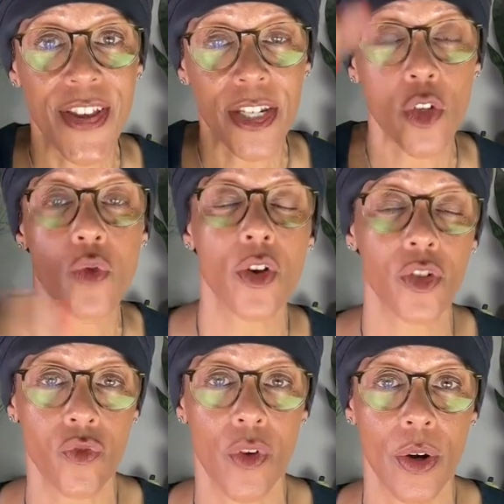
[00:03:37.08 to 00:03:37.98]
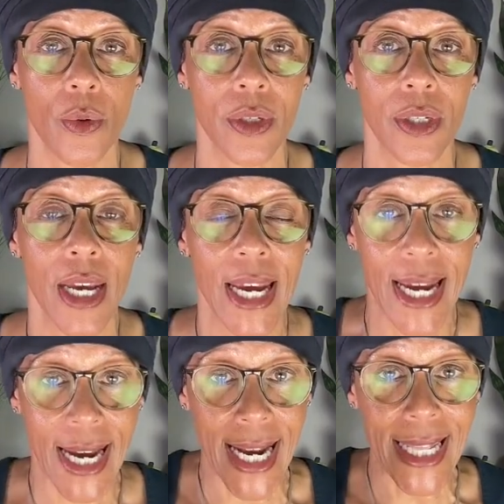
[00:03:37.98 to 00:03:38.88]
this crossroads
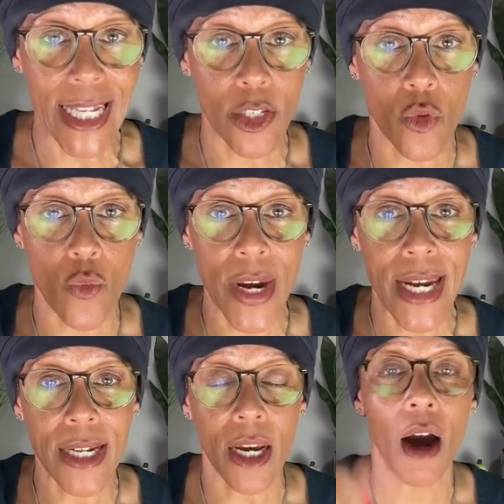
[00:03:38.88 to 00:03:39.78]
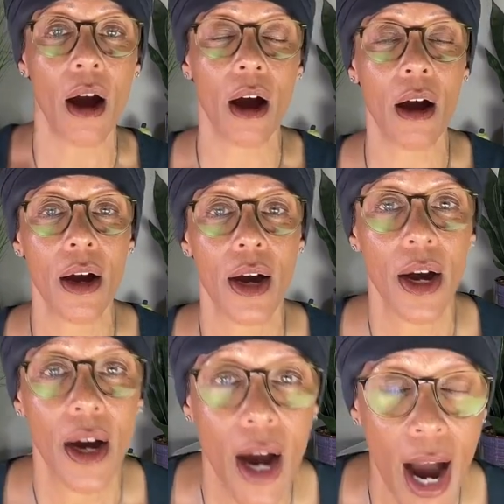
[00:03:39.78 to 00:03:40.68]
in this green car
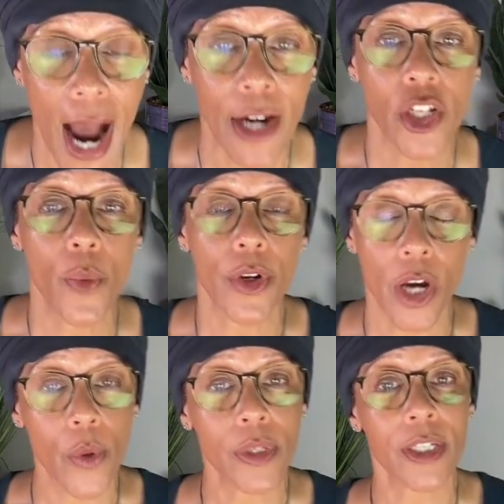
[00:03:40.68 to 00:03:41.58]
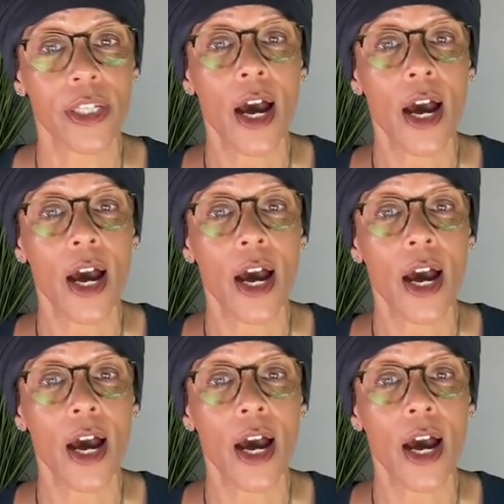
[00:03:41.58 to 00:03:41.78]
and you were going to